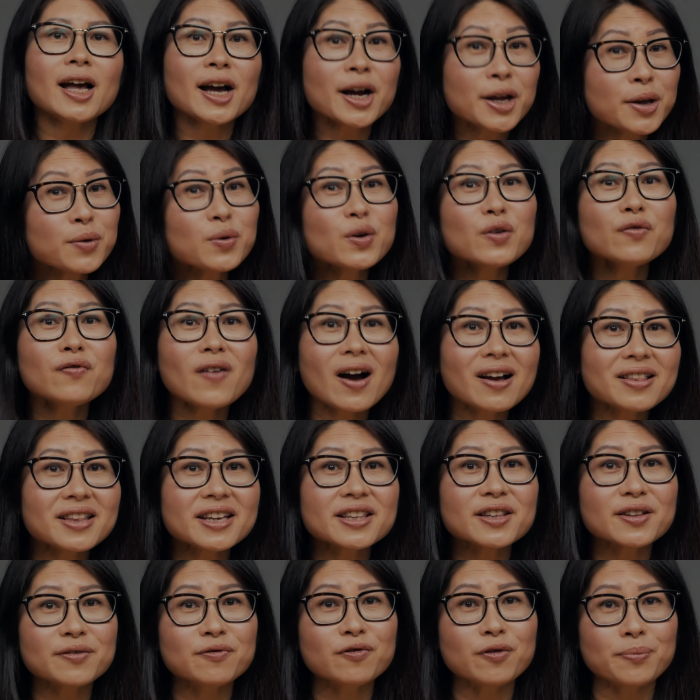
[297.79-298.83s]
If you find
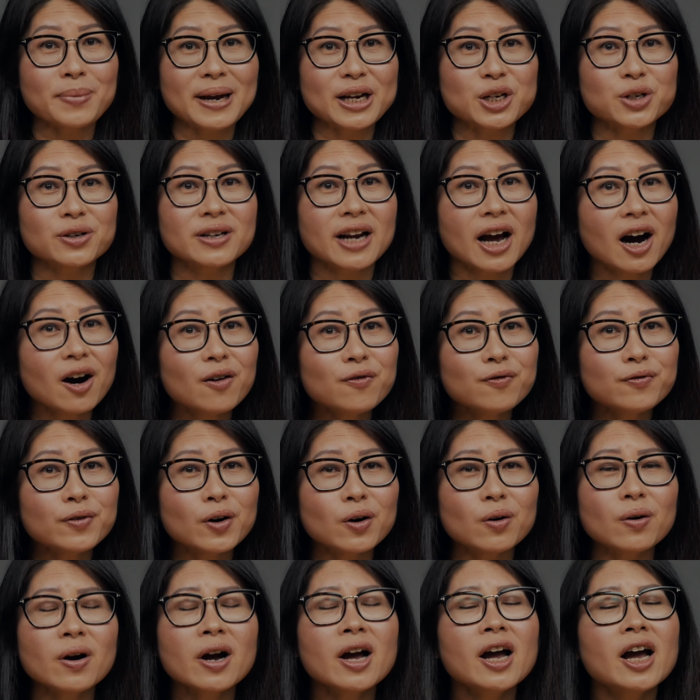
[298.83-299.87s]
this information
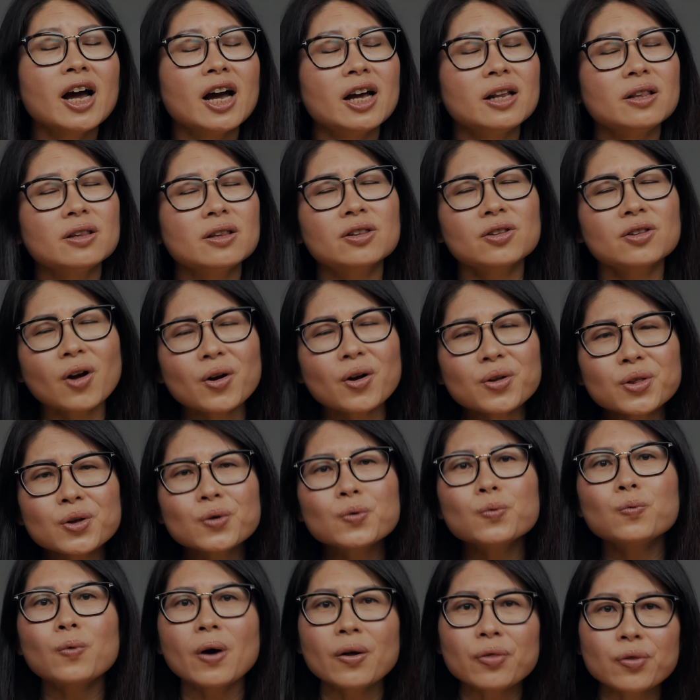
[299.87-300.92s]
helpful and start to
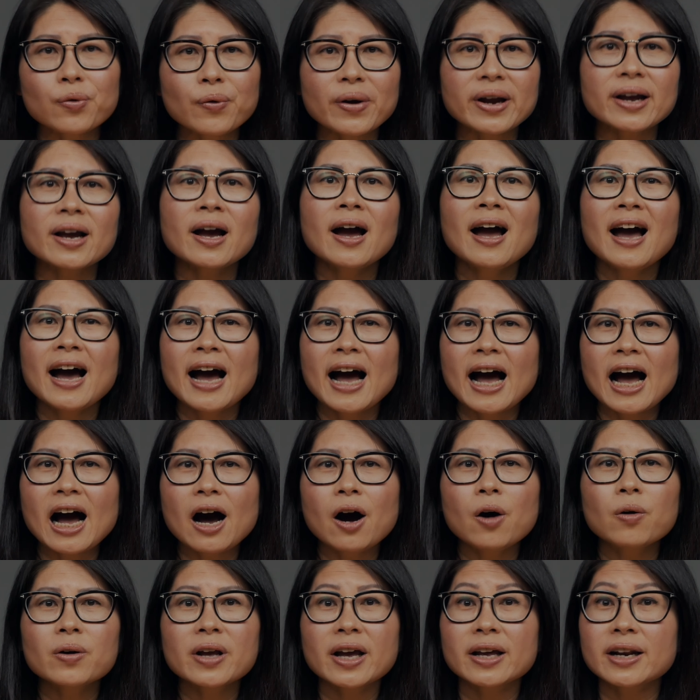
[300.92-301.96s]
wondering
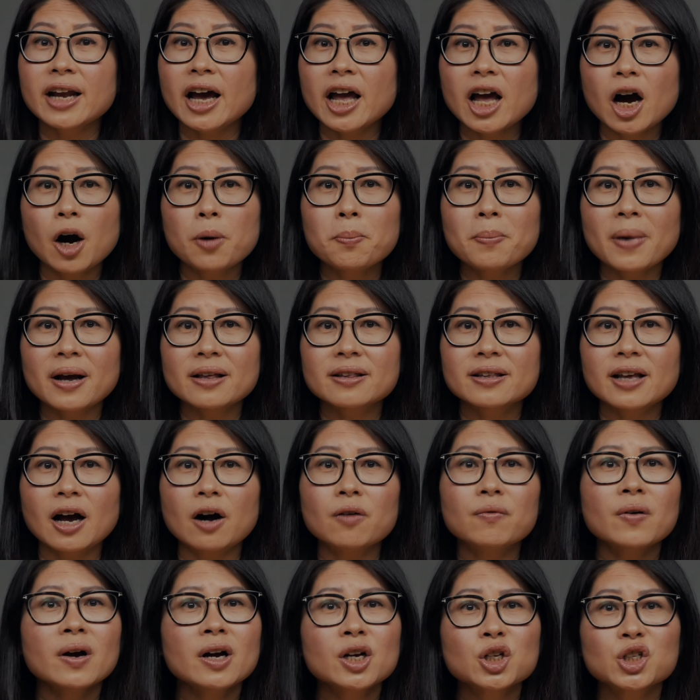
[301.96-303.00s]
how can I help
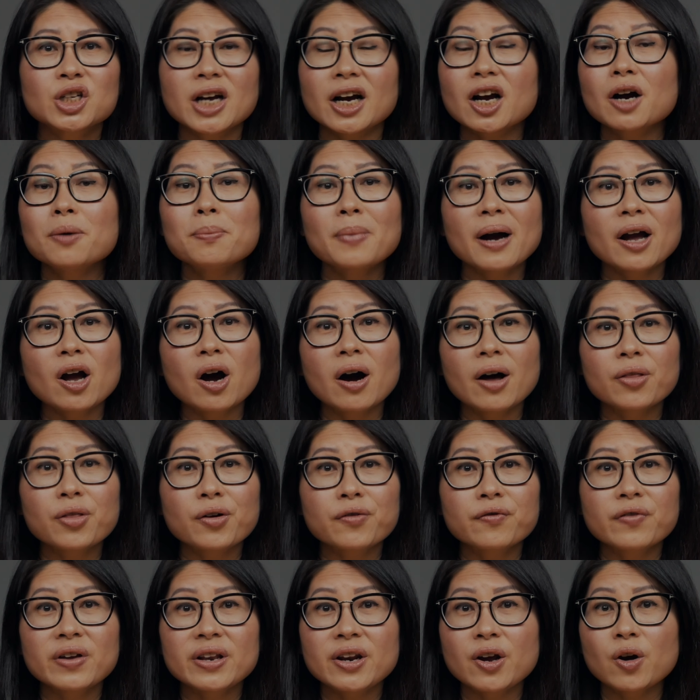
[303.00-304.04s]
myself, check out my other
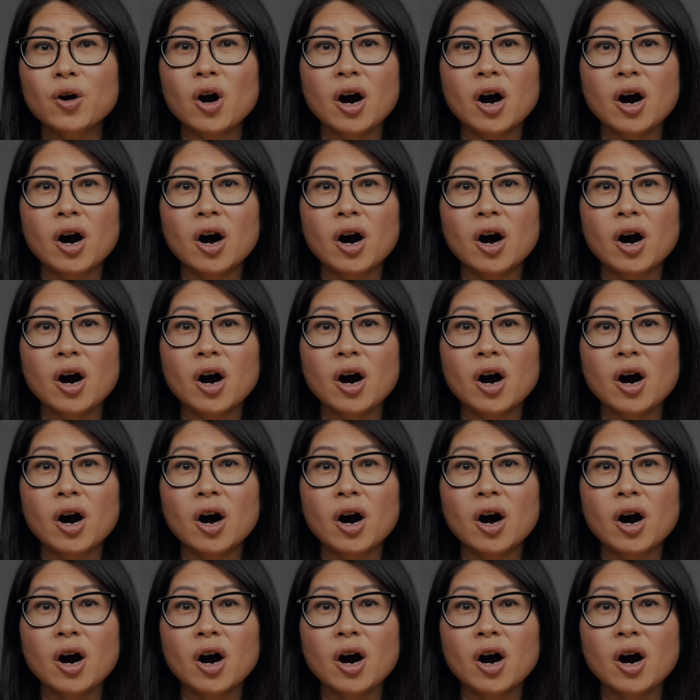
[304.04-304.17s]
video